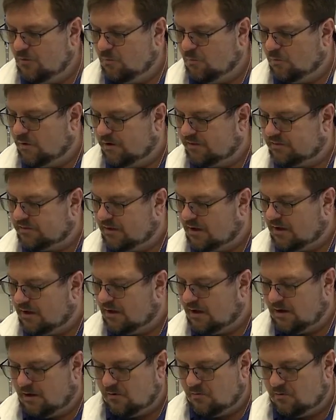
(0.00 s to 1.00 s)
with
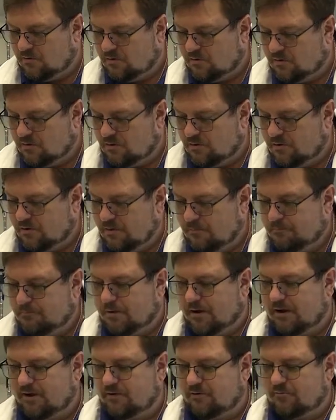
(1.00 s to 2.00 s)
our
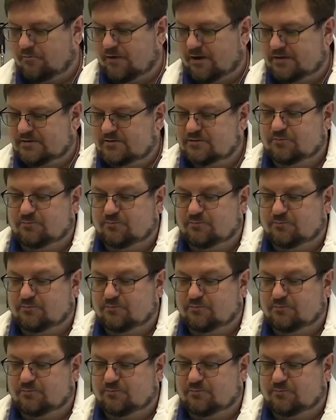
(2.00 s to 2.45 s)
Biarritz